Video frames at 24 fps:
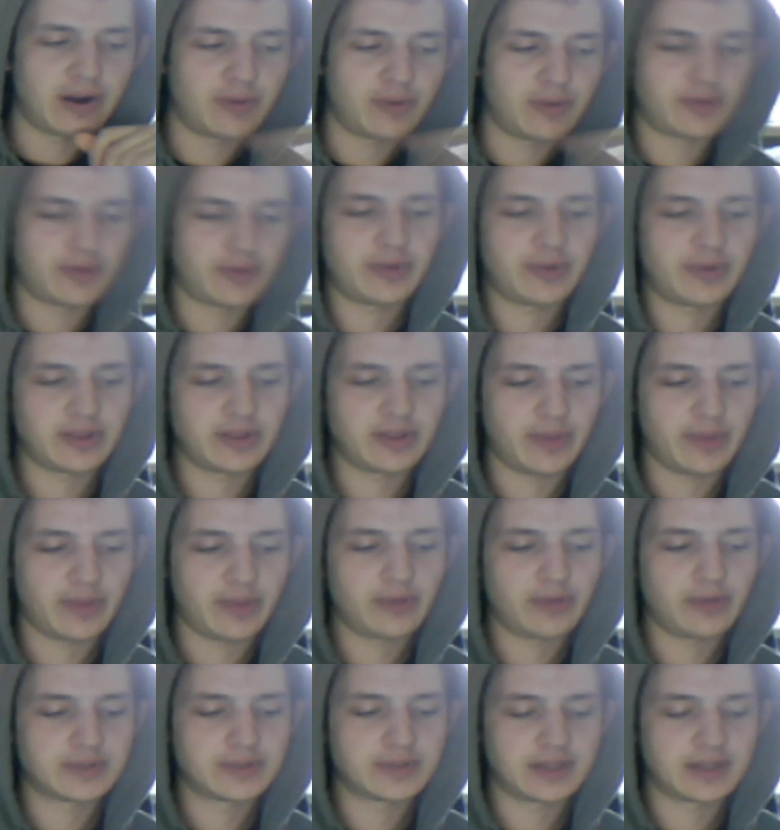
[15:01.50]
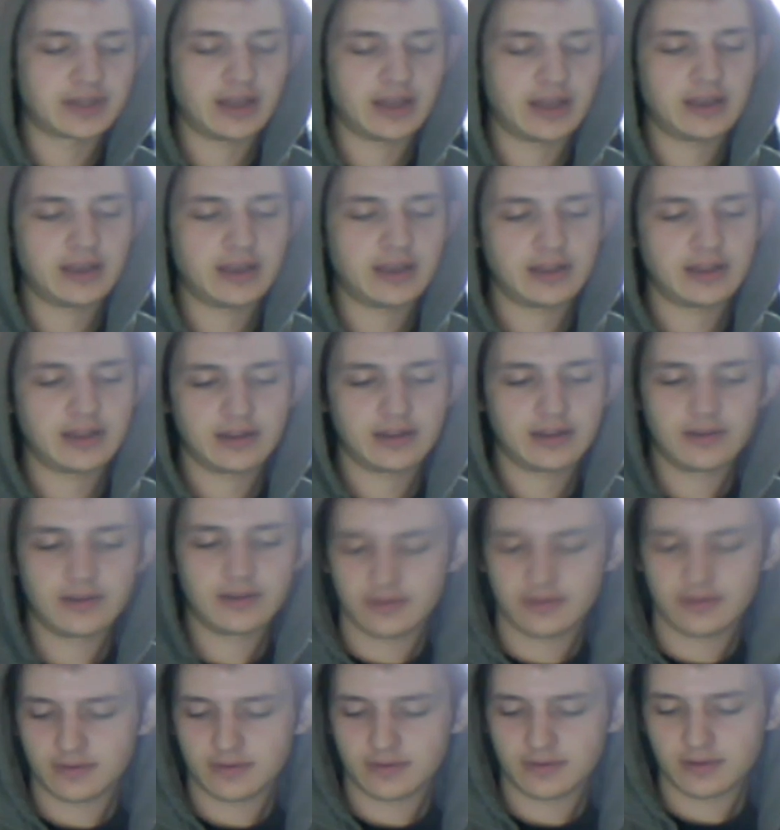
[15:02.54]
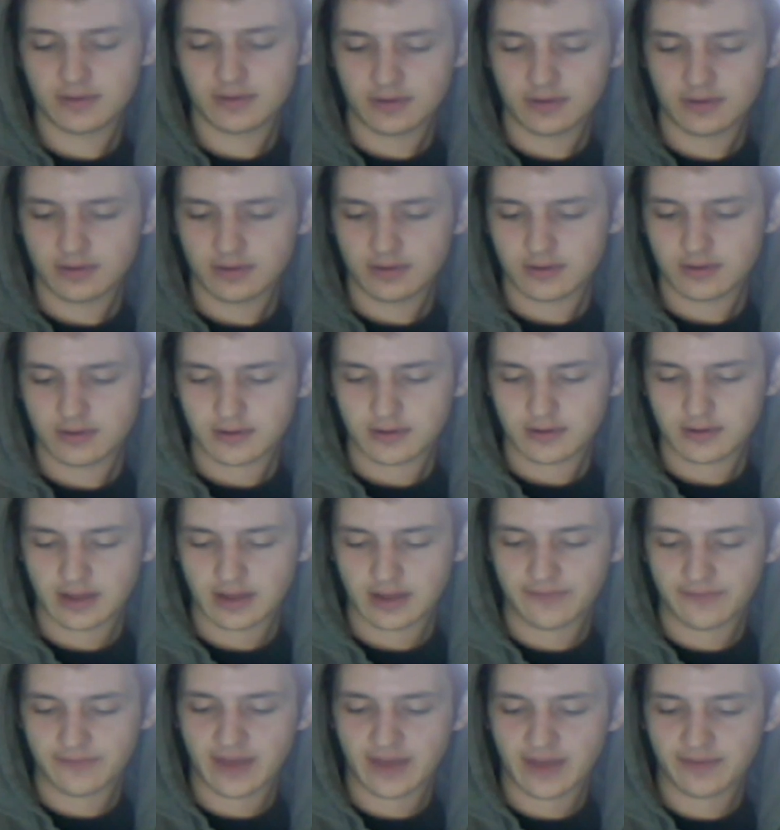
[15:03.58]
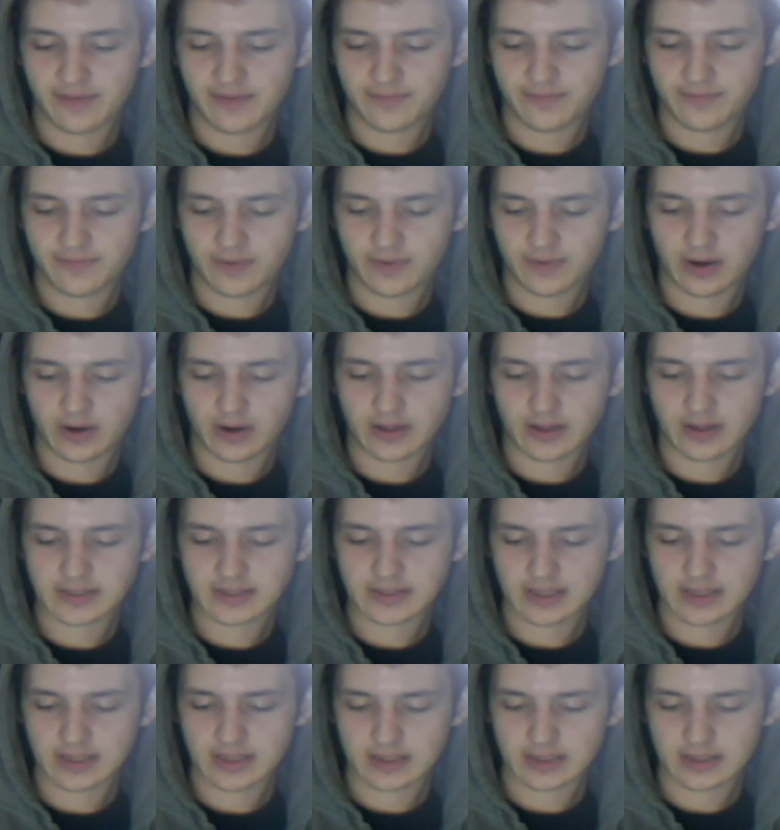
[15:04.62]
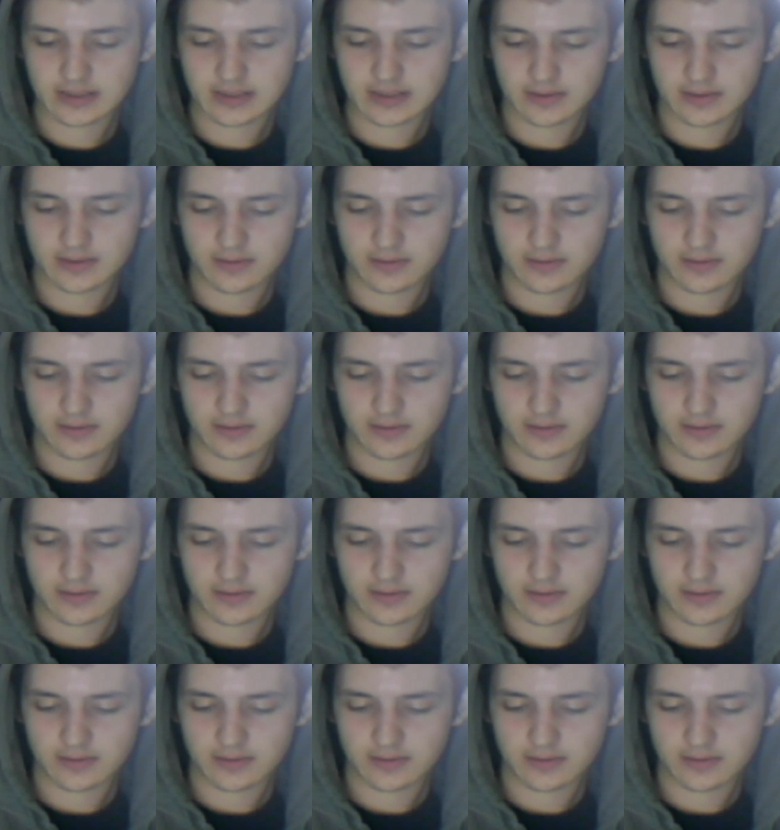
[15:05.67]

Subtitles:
but they're playing the Penguins tonight at 5 or at 6.